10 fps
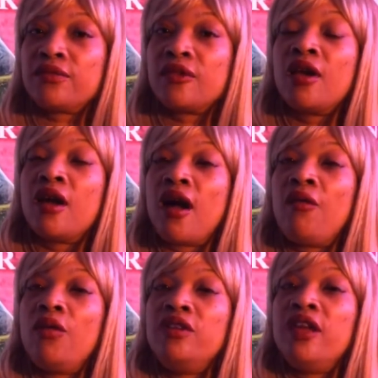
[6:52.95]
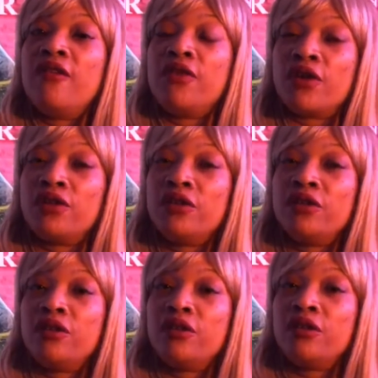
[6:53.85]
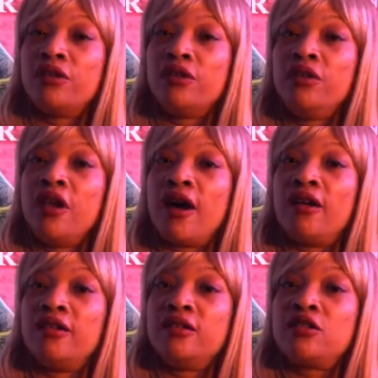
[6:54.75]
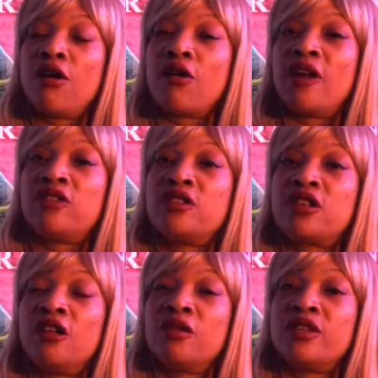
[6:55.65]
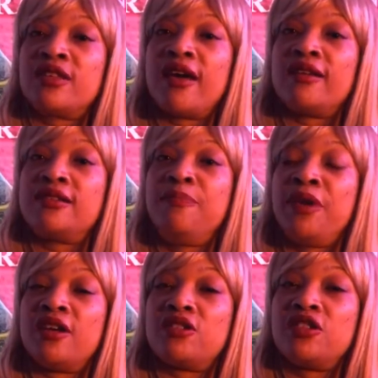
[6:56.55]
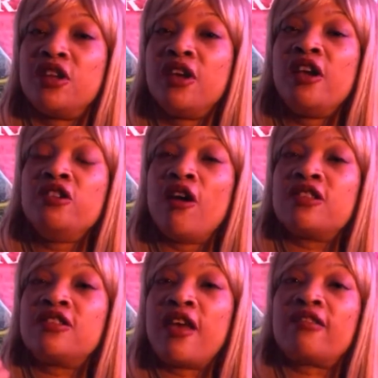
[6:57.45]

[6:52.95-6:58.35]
And then they ask her, why you say all that shit about Sean Bradley? And she says, because I'm dark skinned too and I can say what I want.